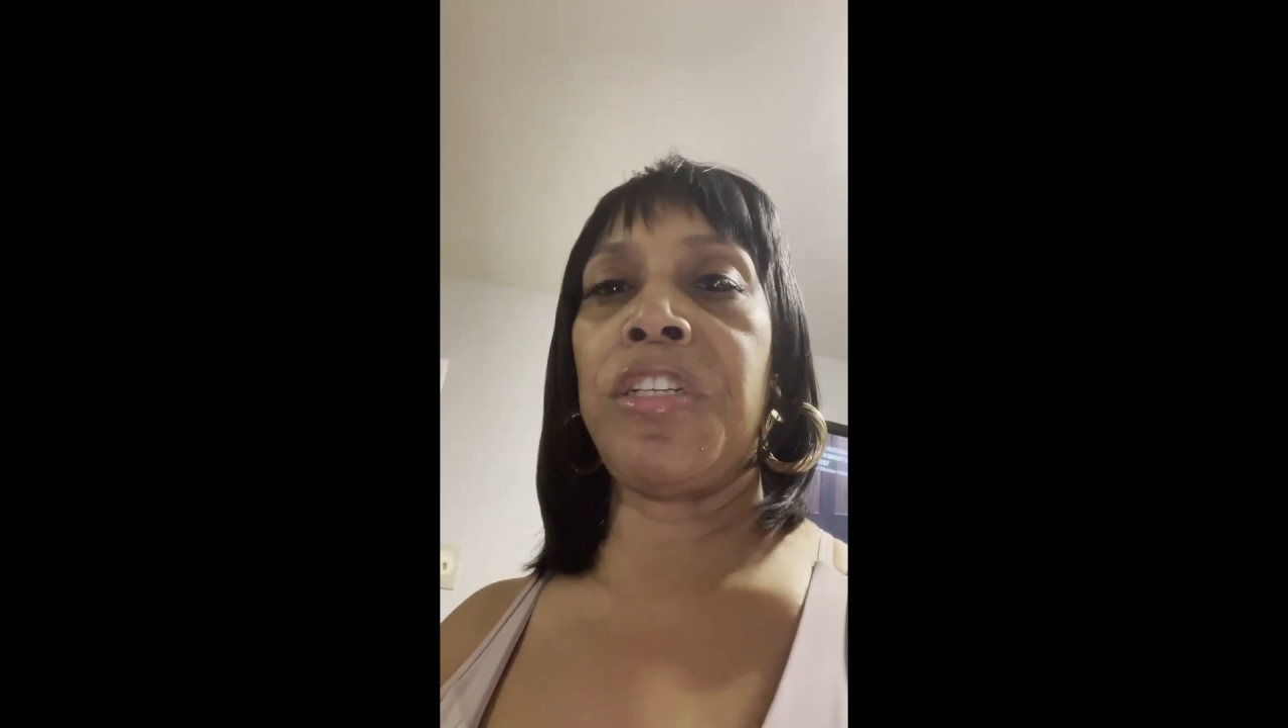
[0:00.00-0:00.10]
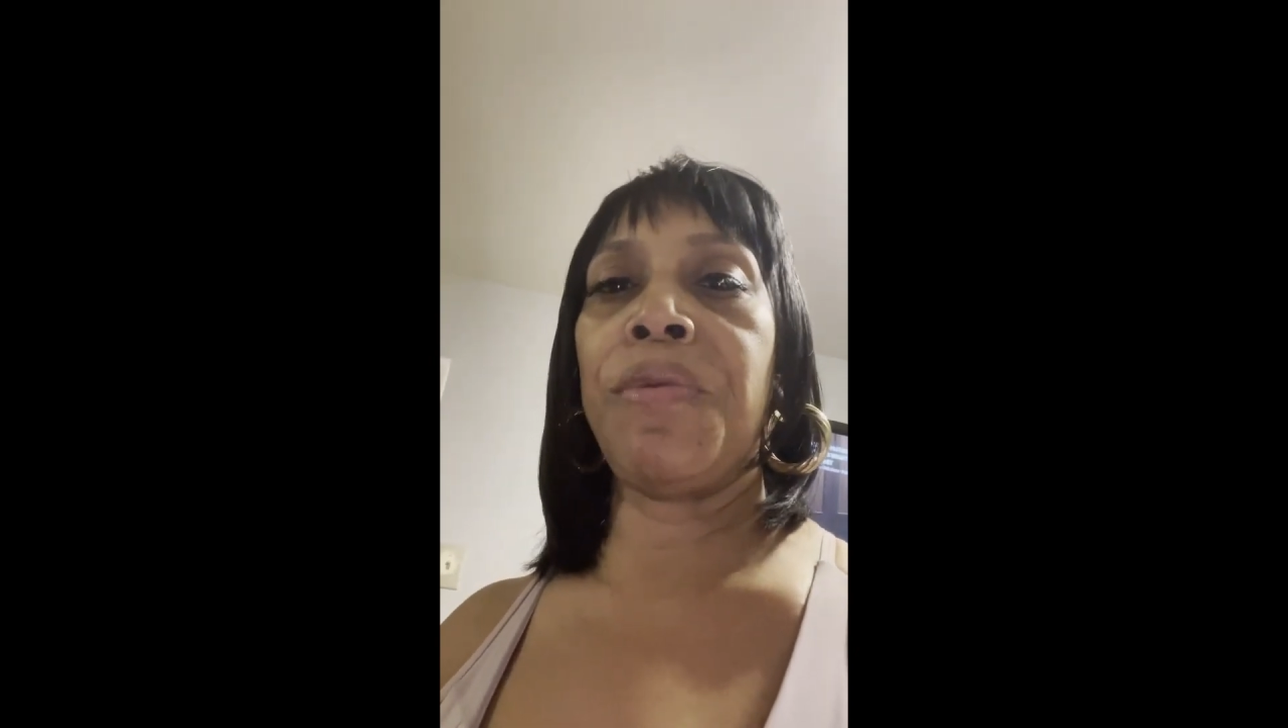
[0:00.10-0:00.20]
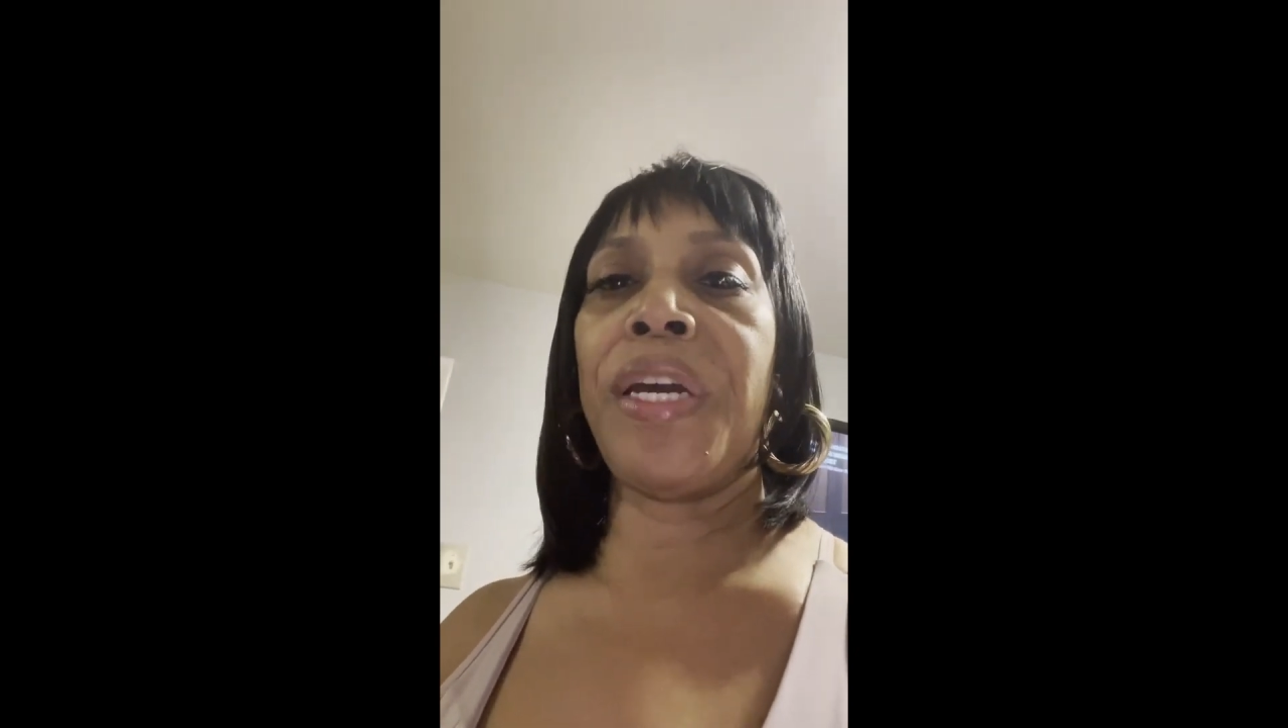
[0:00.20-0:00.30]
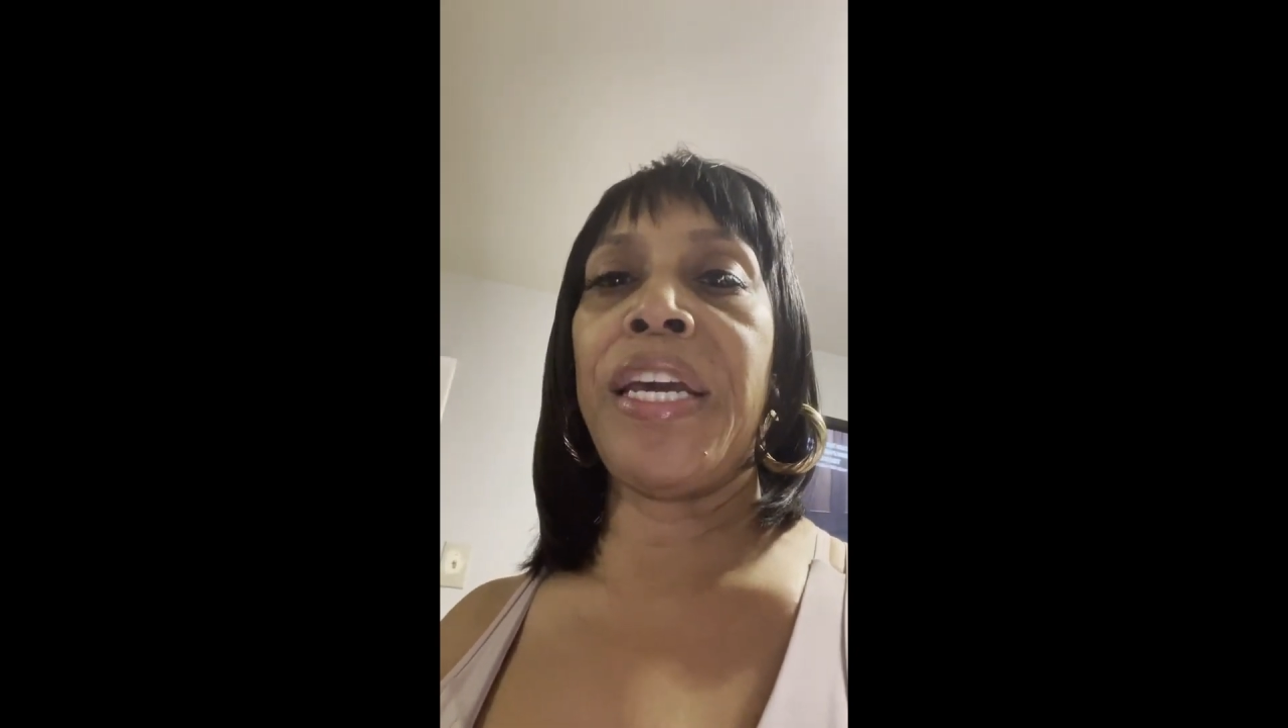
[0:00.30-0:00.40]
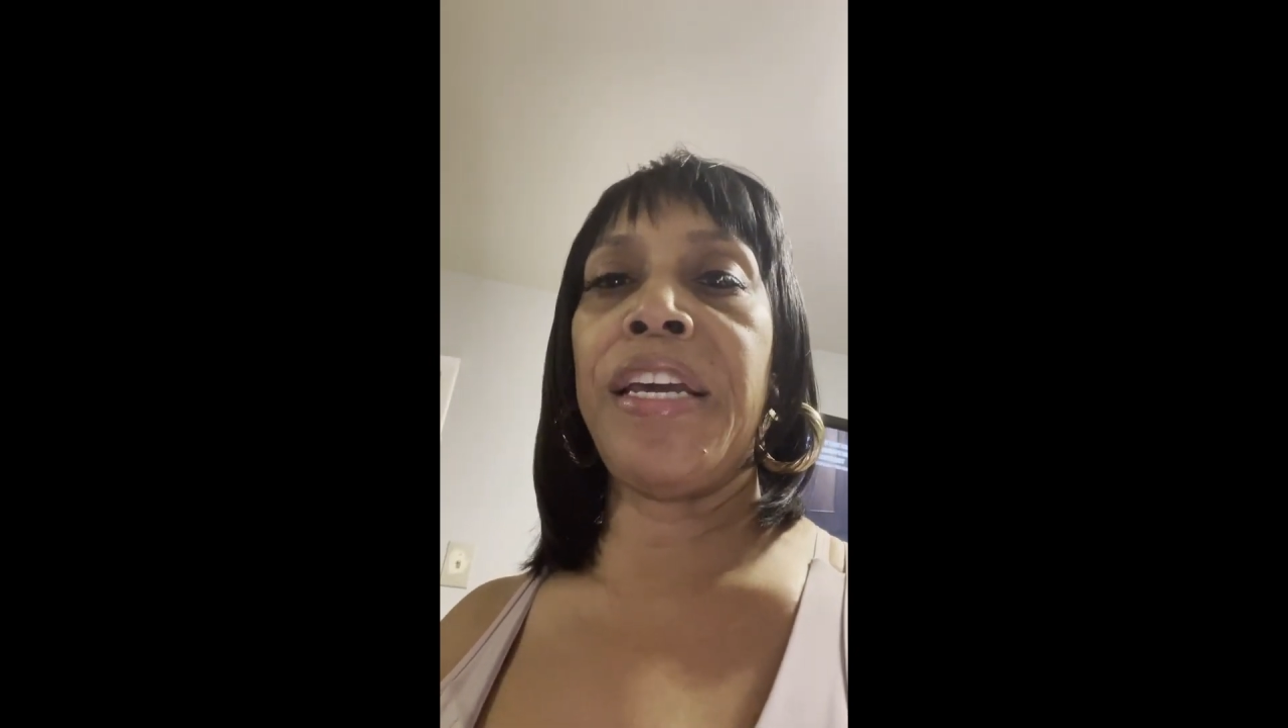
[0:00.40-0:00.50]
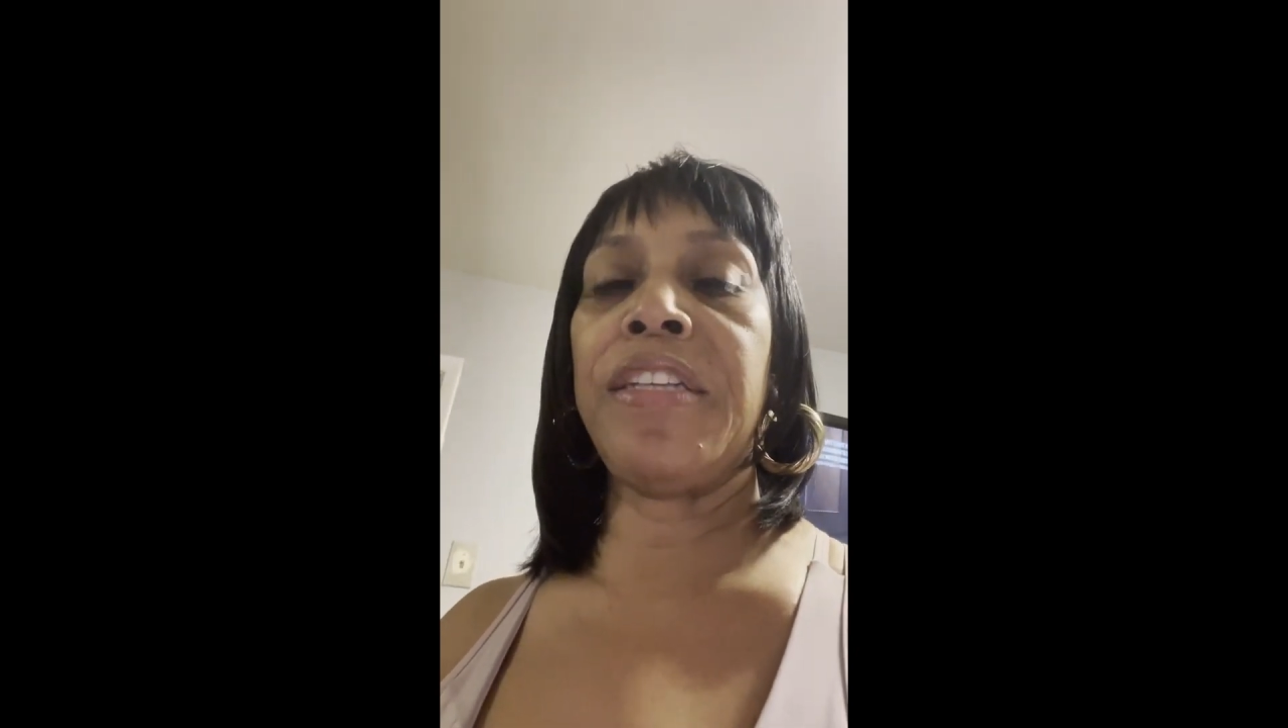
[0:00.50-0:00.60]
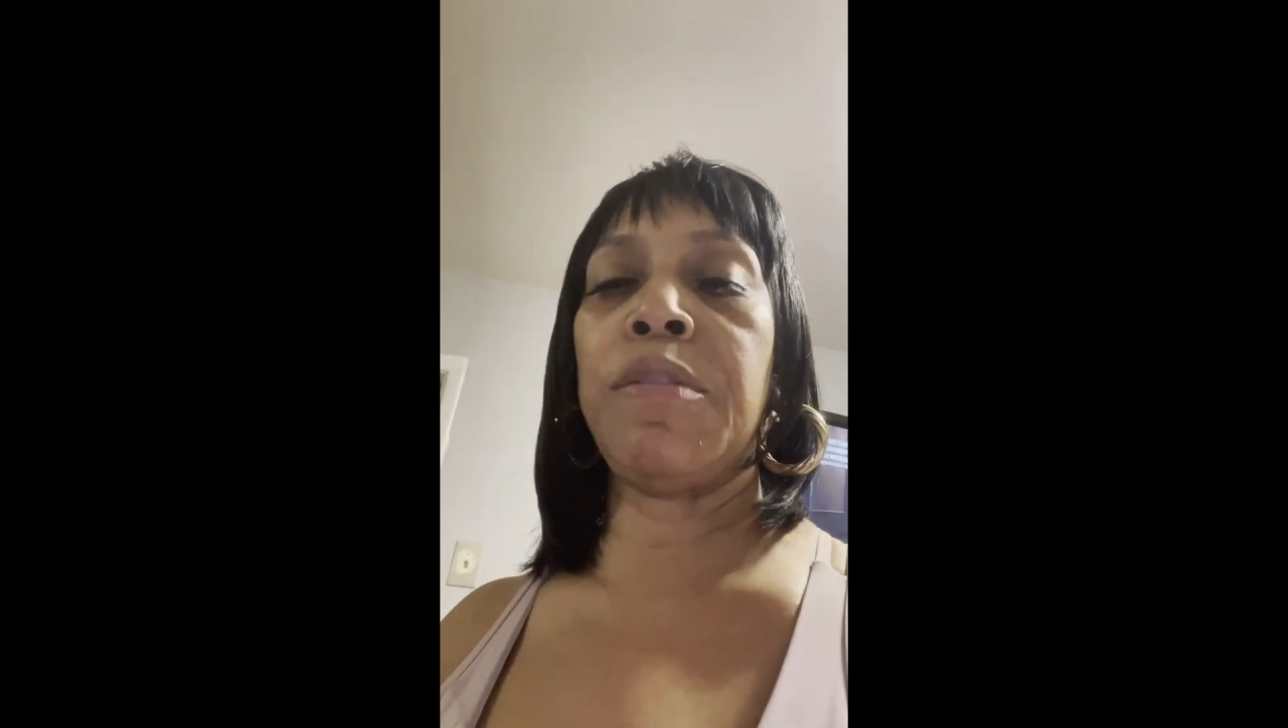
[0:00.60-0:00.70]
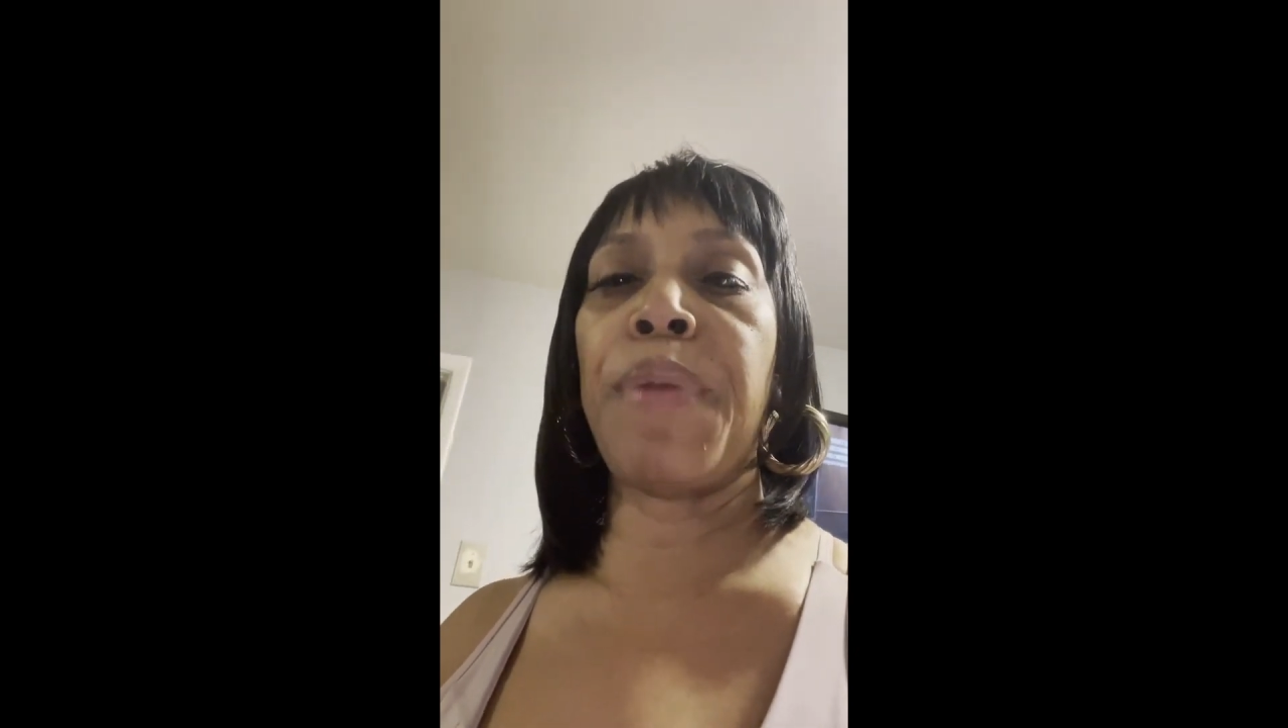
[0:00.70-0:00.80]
to adhere